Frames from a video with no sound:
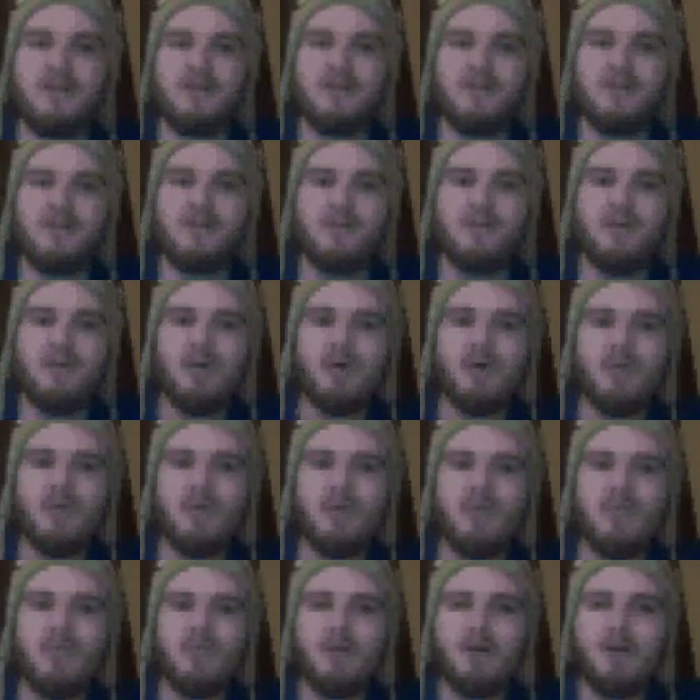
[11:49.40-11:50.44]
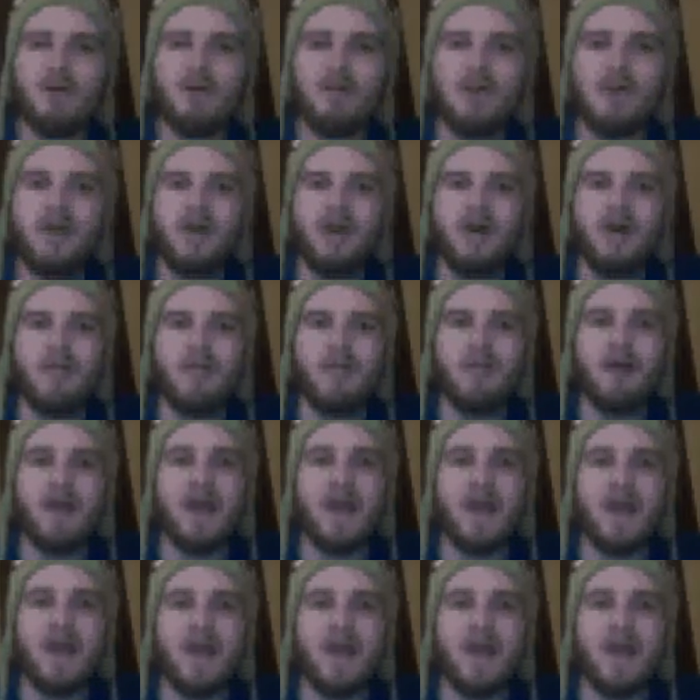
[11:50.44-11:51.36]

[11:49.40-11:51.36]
time, and therefore you will.